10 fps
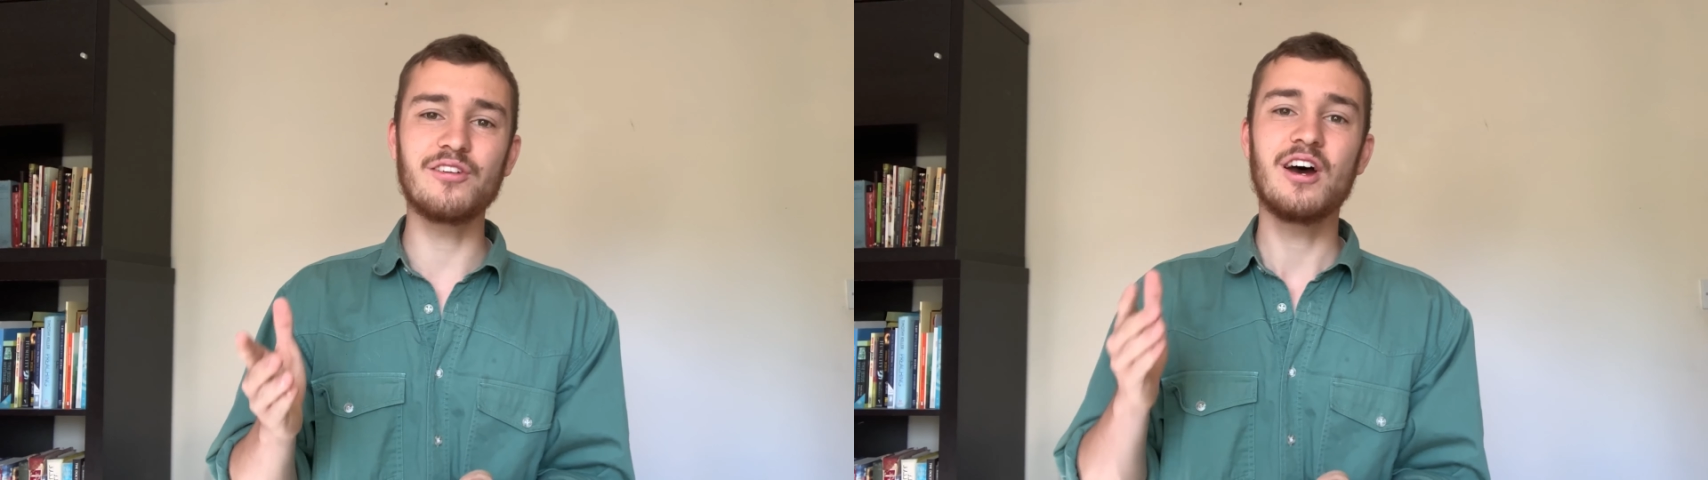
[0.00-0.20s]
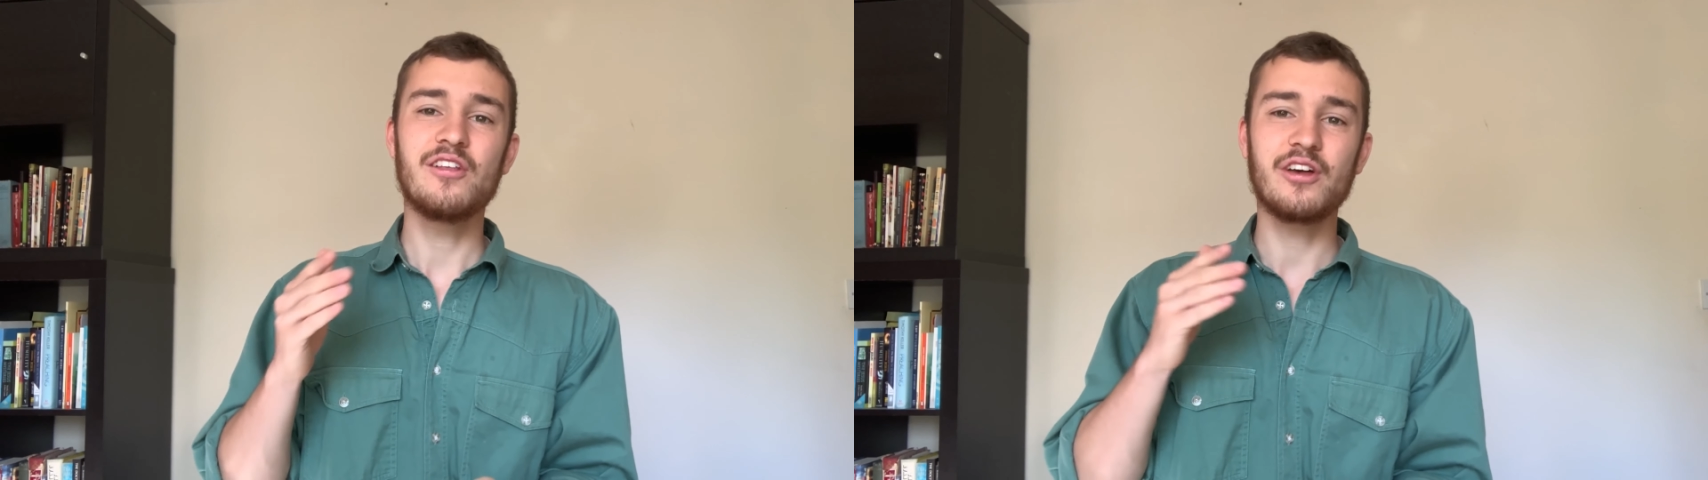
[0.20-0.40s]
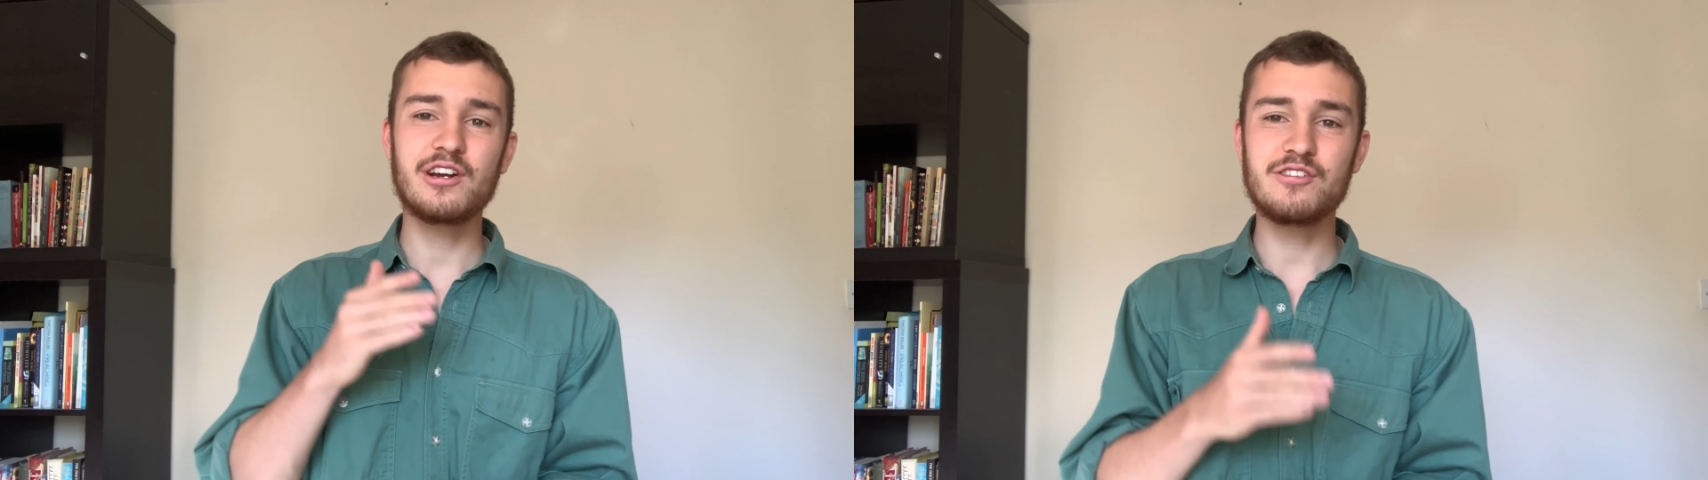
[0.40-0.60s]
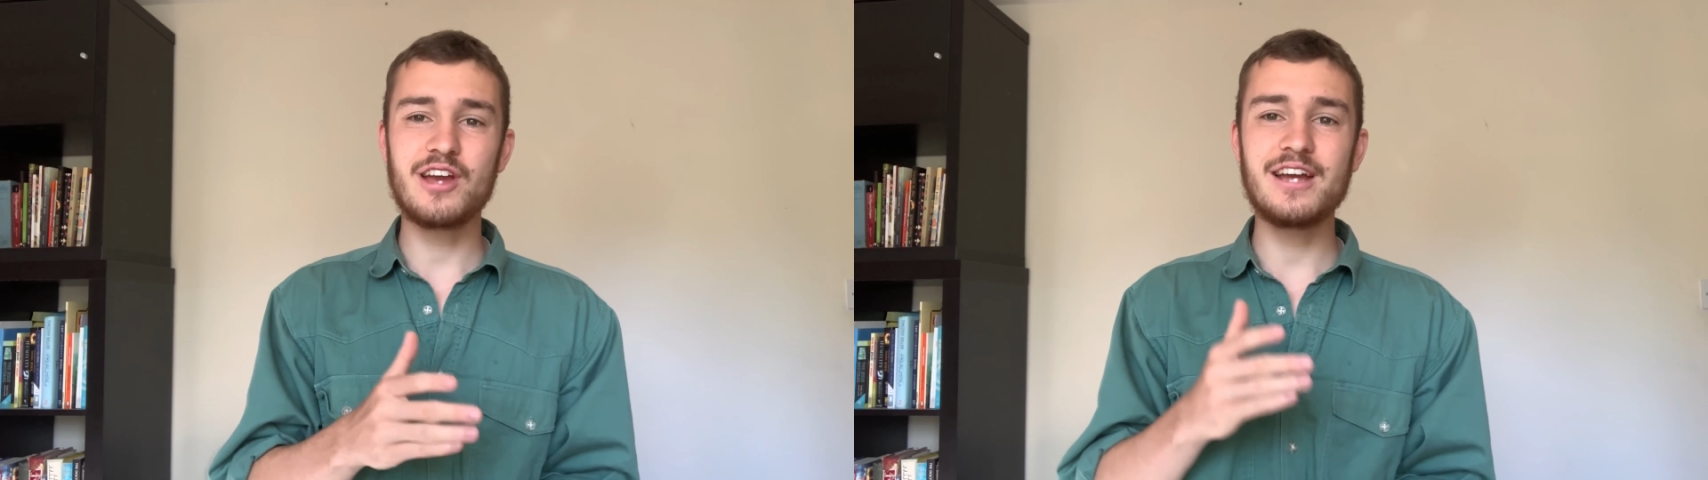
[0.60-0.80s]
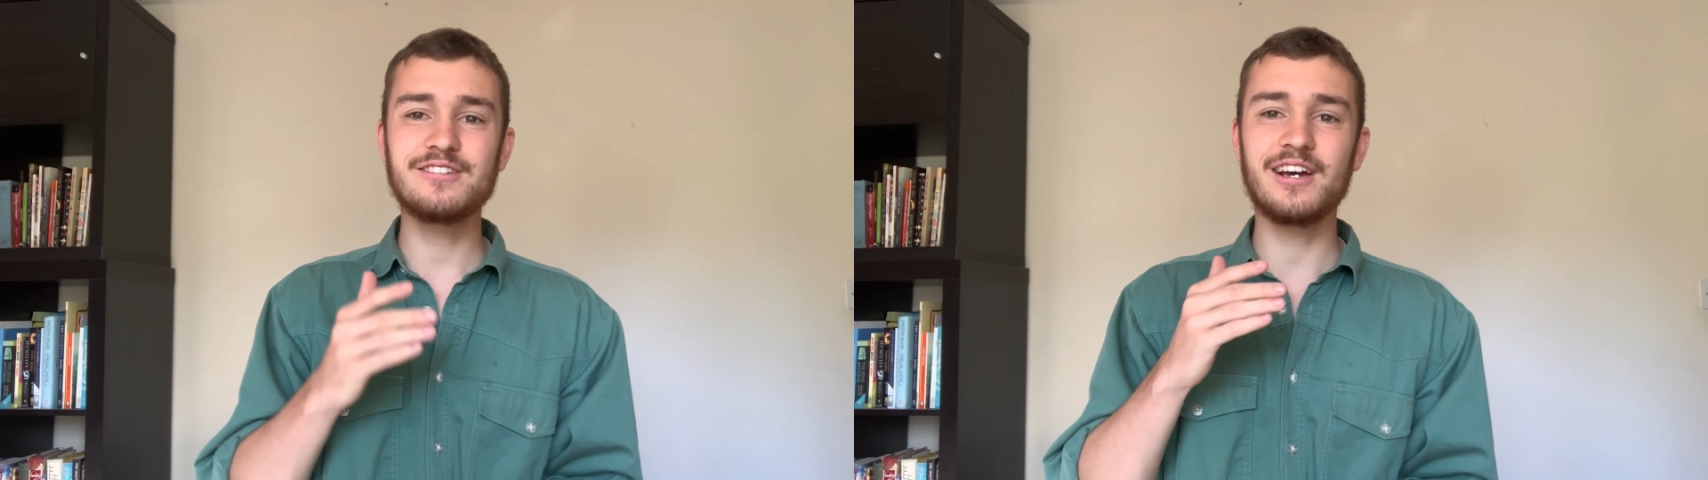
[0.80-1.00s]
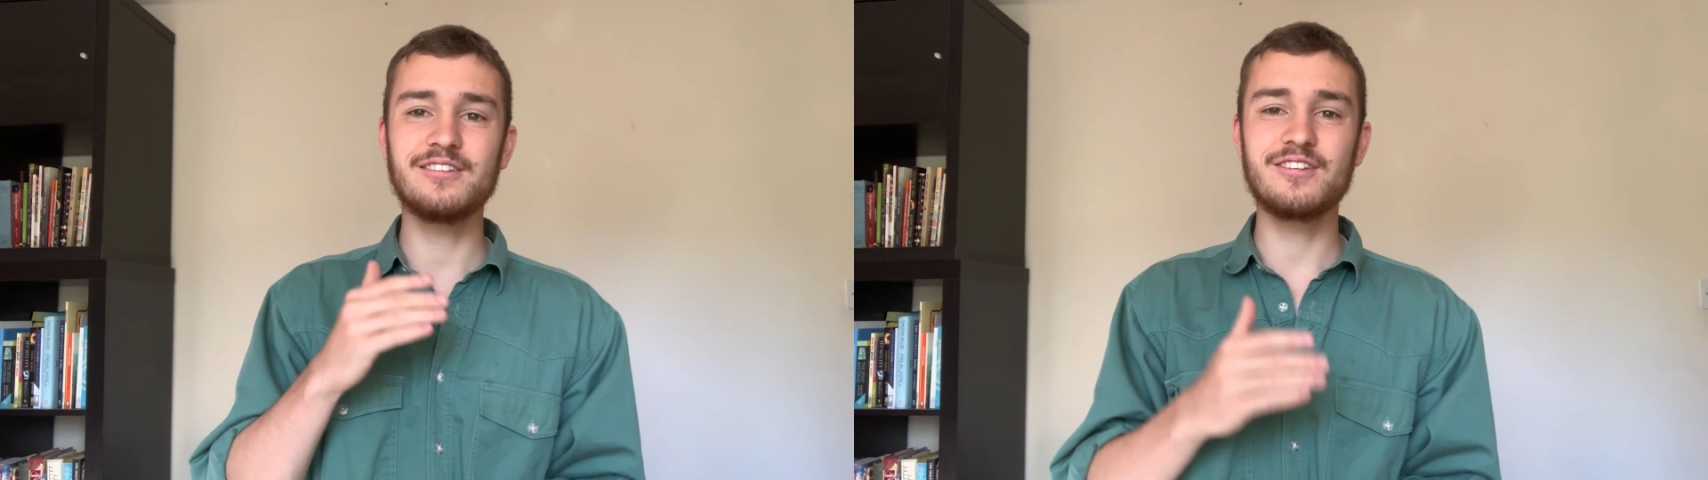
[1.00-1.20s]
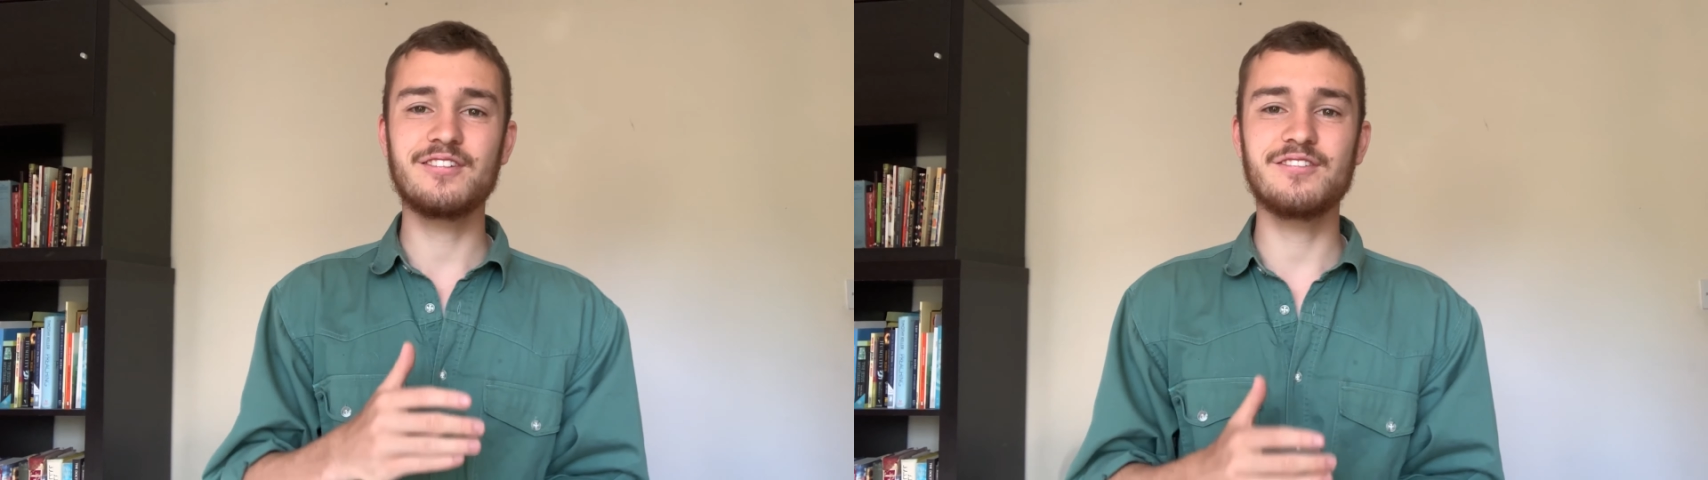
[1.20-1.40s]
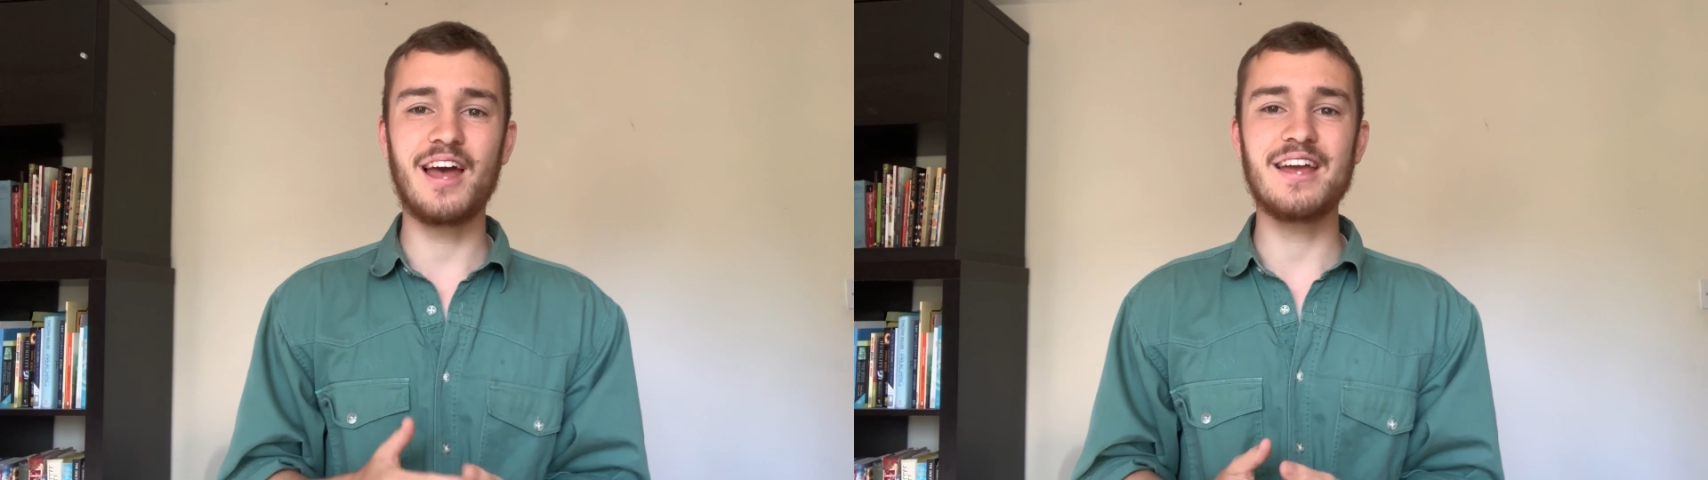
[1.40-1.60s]
the creator and
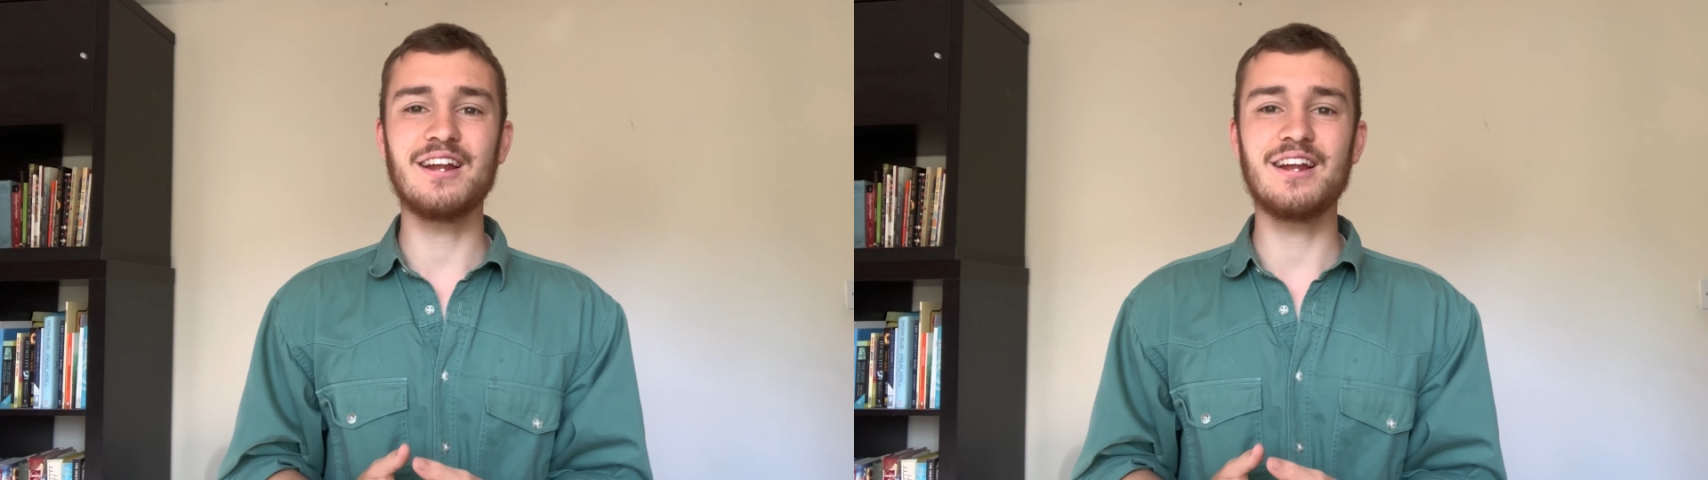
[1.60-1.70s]
sustainer